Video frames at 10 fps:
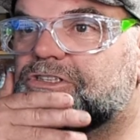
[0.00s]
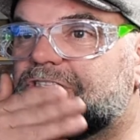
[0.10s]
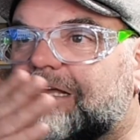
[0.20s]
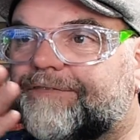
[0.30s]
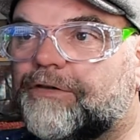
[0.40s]

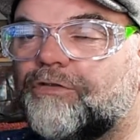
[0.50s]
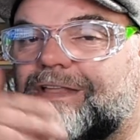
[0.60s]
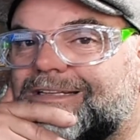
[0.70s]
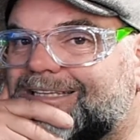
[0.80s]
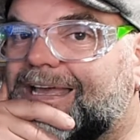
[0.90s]
Because nothing
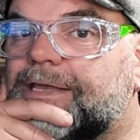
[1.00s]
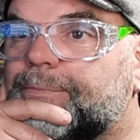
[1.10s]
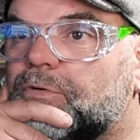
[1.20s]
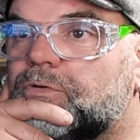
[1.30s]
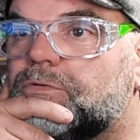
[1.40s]
on that
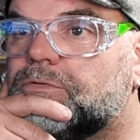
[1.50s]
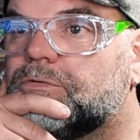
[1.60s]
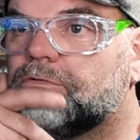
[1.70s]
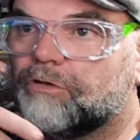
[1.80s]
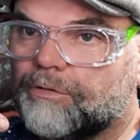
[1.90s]
table,
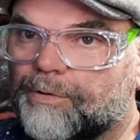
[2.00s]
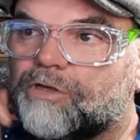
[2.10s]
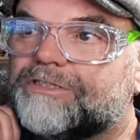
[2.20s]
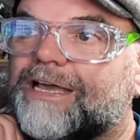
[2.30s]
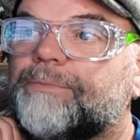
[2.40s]
on the
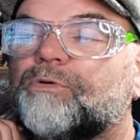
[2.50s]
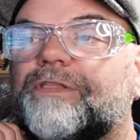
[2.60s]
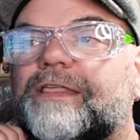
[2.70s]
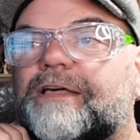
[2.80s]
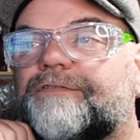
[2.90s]
bird
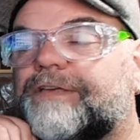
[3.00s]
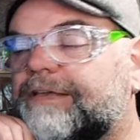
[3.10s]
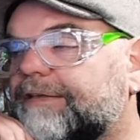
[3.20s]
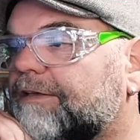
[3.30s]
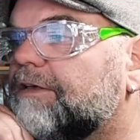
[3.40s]
table there, that
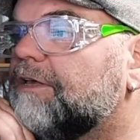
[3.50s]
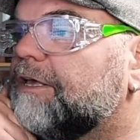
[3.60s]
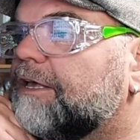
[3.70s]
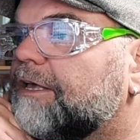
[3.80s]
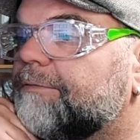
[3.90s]
feeder,
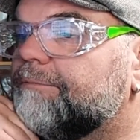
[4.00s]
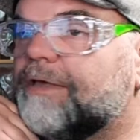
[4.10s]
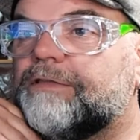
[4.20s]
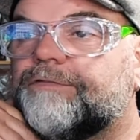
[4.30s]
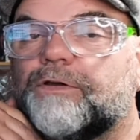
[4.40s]

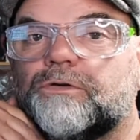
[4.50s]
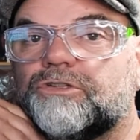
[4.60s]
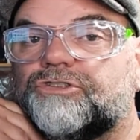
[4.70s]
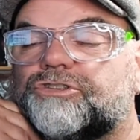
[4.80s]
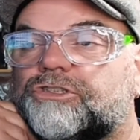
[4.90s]
in
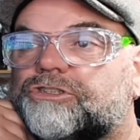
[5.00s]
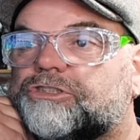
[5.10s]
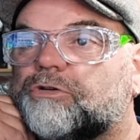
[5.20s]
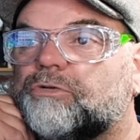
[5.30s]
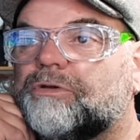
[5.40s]
focus.
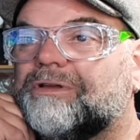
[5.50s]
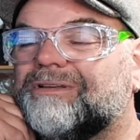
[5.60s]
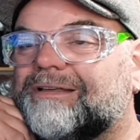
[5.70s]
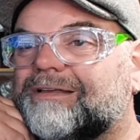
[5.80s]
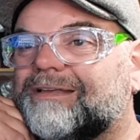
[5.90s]
So,
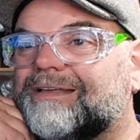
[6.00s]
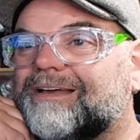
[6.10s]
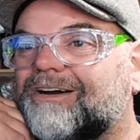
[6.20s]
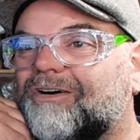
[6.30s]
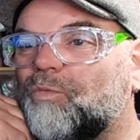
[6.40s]

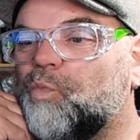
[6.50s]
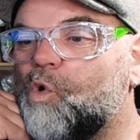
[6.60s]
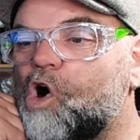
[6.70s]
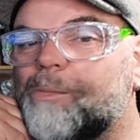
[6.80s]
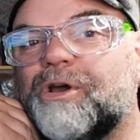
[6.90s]

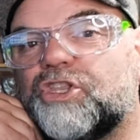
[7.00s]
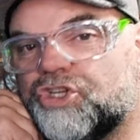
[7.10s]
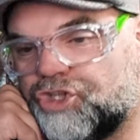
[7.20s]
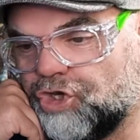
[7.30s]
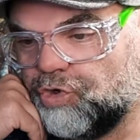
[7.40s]
what I'm
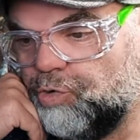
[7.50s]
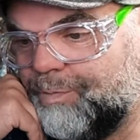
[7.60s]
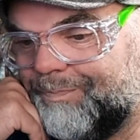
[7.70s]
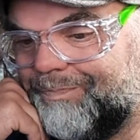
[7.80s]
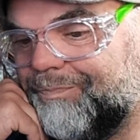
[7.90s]
going to
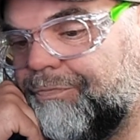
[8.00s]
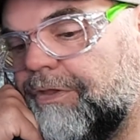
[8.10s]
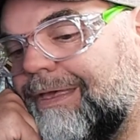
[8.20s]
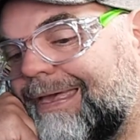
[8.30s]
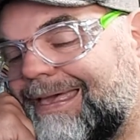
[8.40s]
do
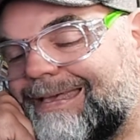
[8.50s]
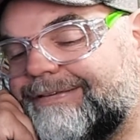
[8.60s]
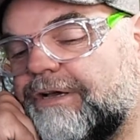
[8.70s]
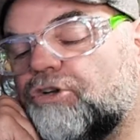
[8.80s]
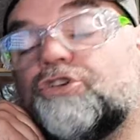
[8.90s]

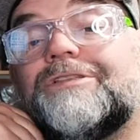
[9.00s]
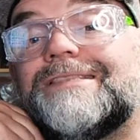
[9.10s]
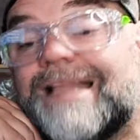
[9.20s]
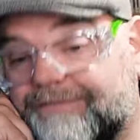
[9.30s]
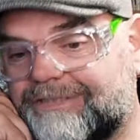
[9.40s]
is I'm going to
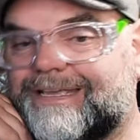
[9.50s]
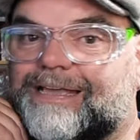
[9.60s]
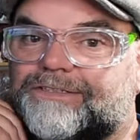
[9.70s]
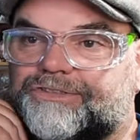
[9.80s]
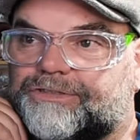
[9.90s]
do another
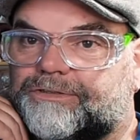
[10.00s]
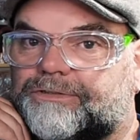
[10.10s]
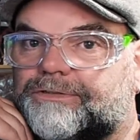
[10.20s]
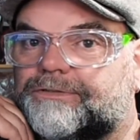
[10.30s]
test.